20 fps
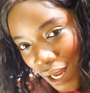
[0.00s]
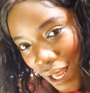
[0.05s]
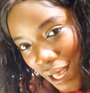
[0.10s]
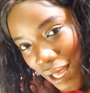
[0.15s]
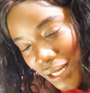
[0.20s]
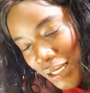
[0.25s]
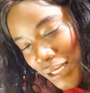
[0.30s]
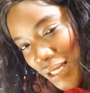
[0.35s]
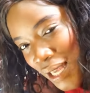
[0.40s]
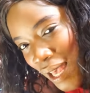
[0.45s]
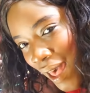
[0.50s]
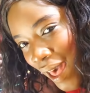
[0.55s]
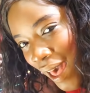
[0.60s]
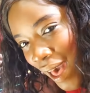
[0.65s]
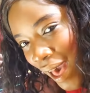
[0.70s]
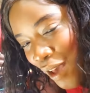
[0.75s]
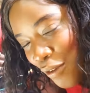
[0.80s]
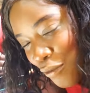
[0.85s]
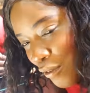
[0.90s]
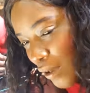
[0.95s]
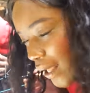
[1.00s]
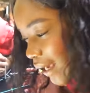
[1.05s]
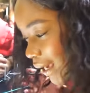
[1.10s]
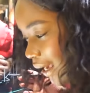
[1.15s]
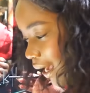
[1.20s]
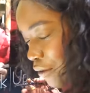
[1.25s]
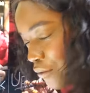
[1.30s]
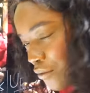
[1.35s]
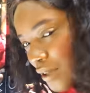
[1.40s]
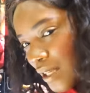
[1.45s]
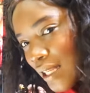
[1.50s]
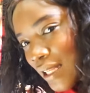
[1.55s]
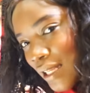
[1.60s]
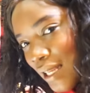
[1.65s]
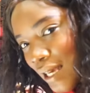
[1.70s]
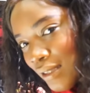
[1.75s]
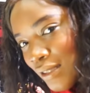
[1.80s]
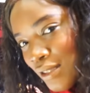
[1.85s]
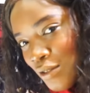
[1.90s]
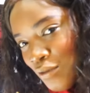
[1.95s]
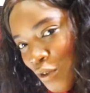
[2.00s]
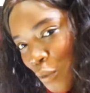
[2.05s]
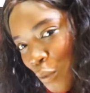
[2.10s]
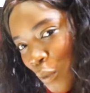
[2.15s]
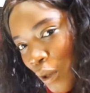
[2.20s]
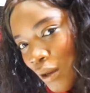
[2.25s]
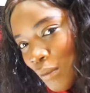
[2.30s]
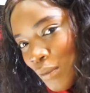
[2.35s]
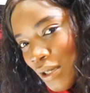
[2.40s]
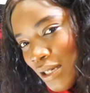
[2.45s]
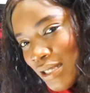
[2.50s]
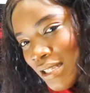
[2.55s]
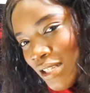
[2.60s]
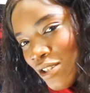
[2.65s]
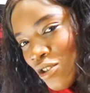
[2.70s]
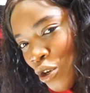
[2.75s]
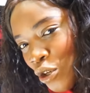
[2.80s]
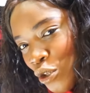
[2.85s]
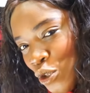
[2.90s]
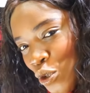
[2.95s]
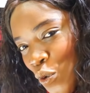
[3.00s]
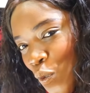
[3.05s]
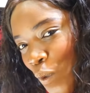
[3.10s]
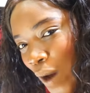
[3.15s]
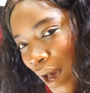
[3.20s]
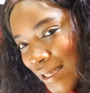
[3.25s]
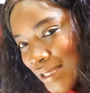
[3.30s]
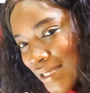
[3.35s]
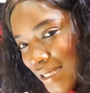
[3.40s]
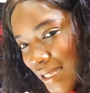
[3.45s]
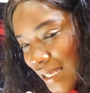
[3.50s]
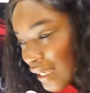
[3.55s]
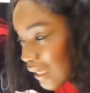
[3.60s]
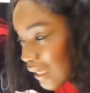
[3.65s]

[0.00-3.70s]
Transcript: and I feel like I really like this formula because it's not too waxy.